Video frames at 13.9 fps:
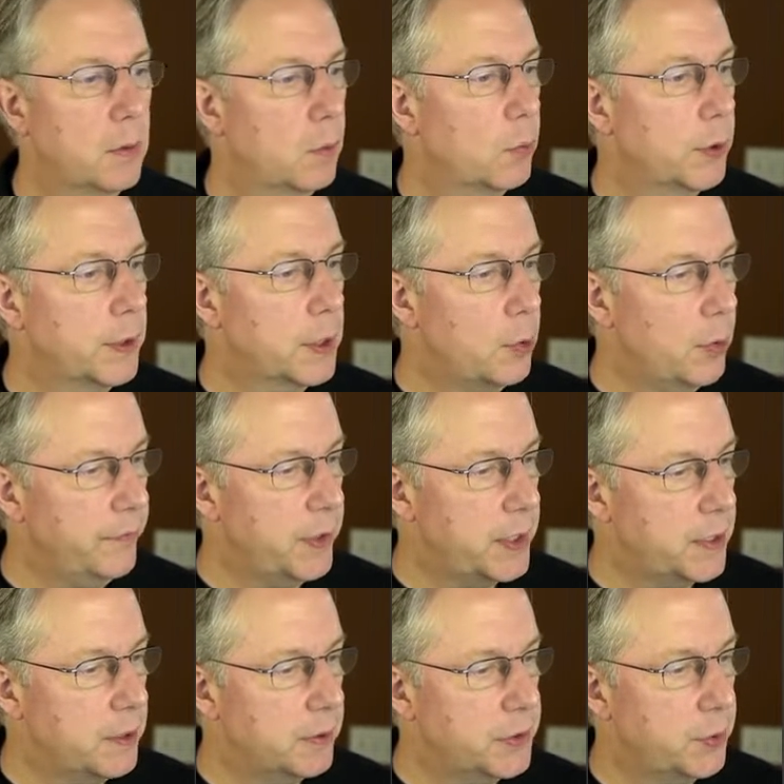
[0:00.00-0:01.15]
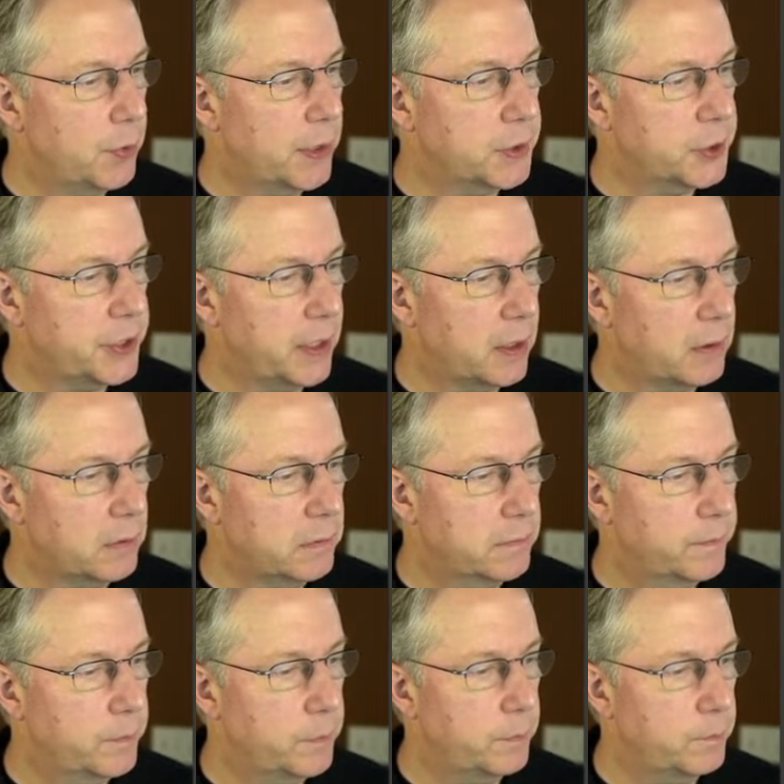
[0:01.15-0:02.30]
We're going to go over here to our shell.
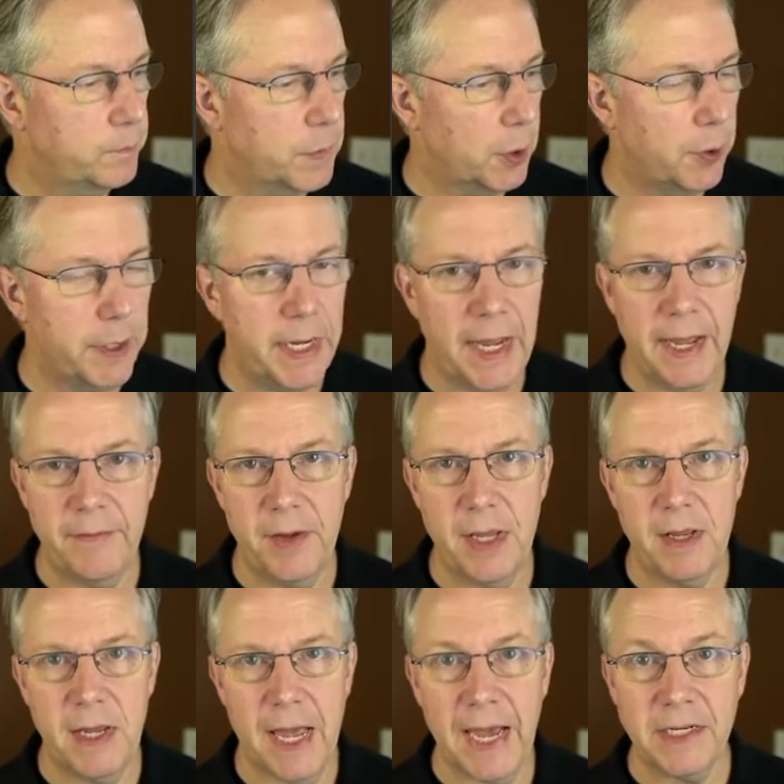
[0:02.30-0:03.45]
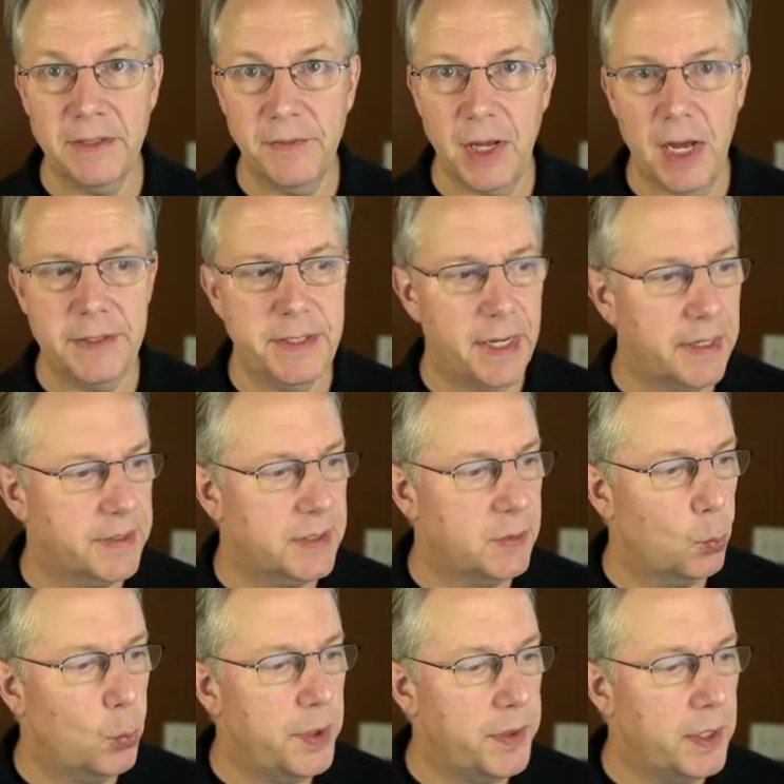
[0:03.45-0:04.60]
I already have an active context
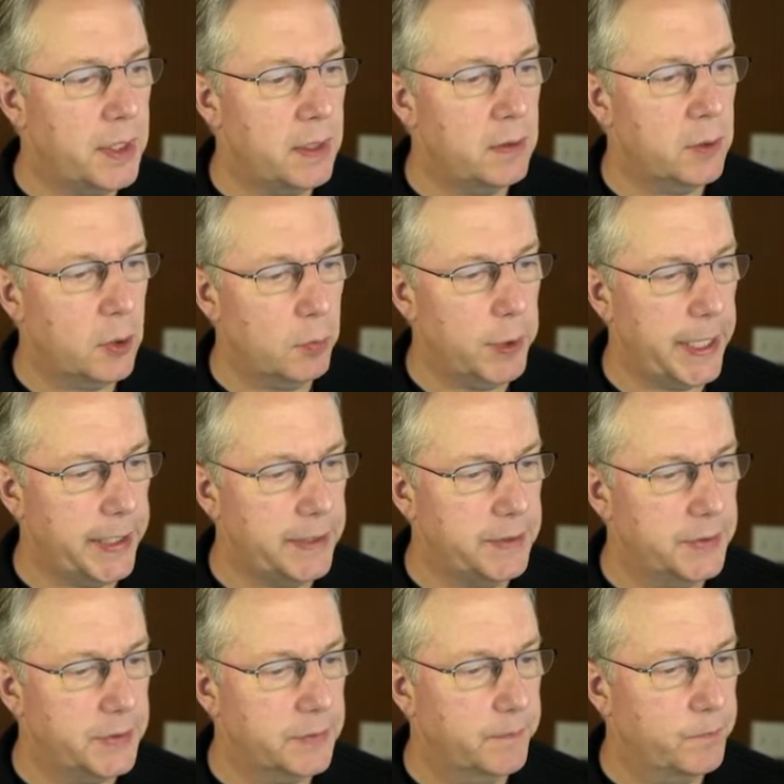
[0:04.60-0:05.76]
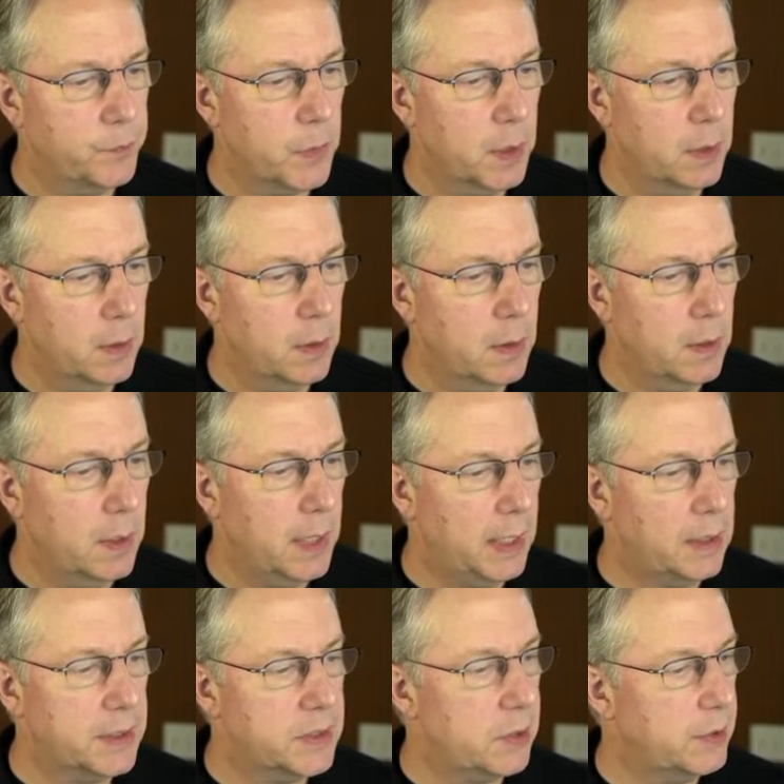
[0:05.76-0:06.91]
within Kubernetes. And
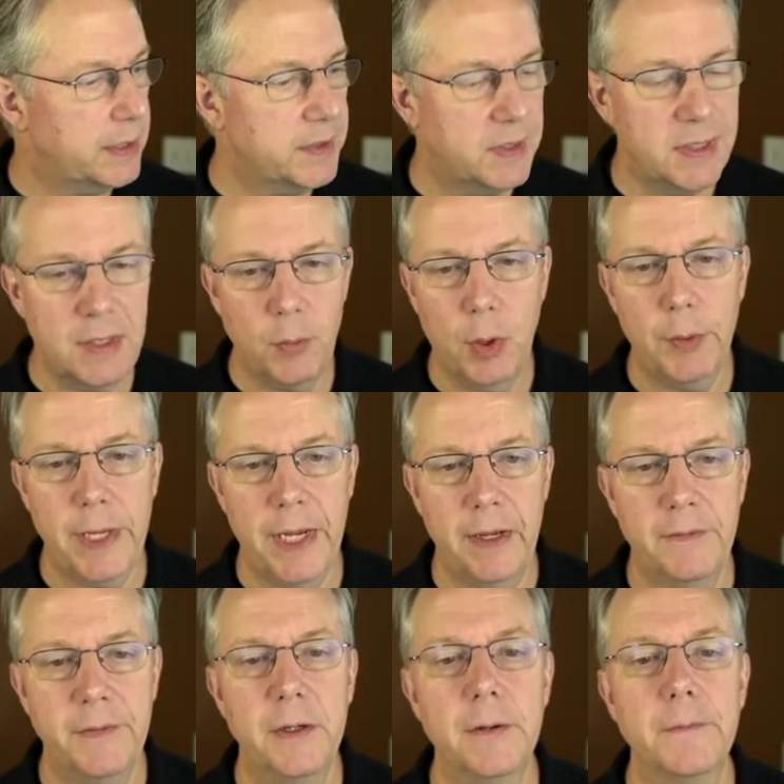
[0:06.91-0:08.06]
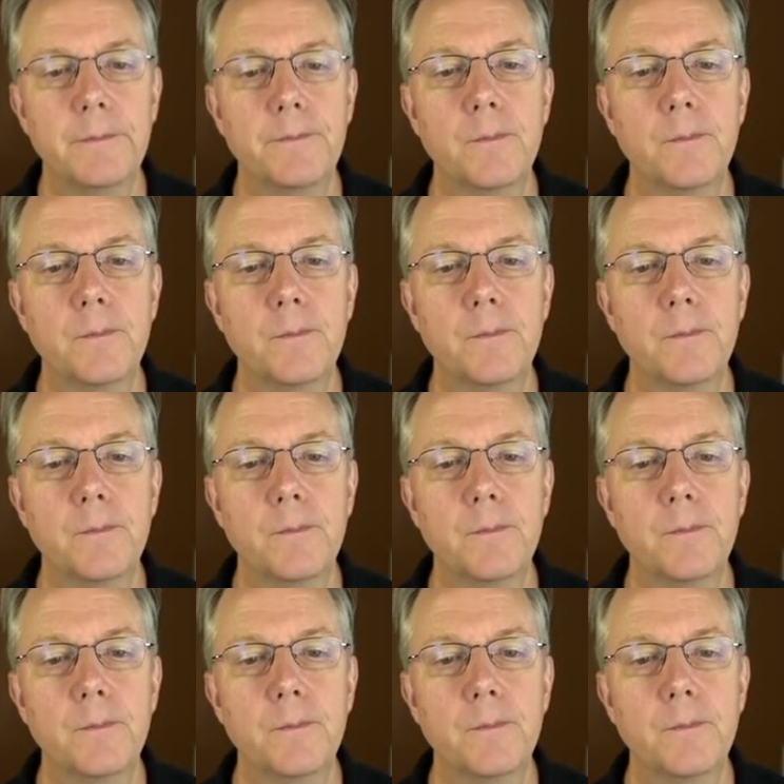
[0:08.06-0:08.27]
let's look and see what we have here.